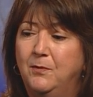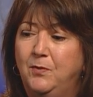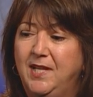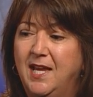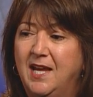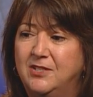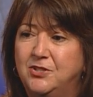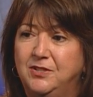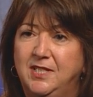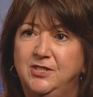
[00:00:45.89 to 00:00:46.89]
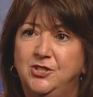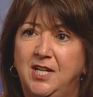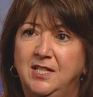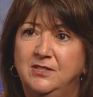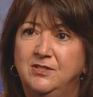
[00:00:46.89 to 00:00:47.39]
We actually
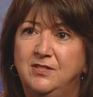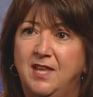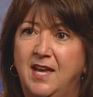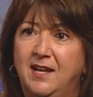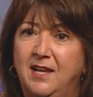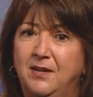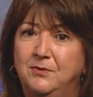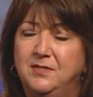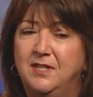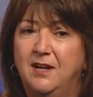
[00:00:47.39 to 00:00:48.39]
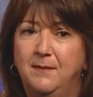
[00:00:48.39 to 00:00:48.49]
changed that out.